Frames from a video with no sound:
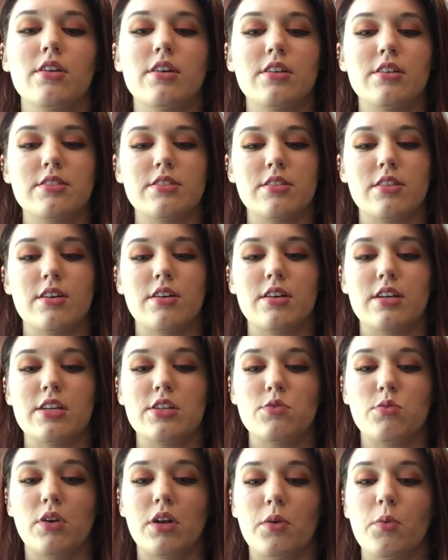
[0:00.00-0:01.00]
is the
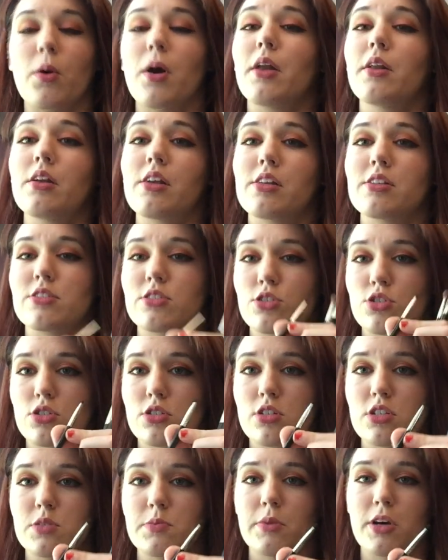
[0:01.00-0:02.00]
E21, and it's
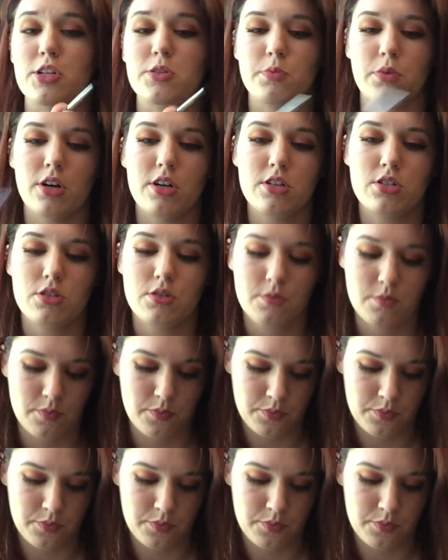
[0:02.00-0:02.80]
just a smudge brush.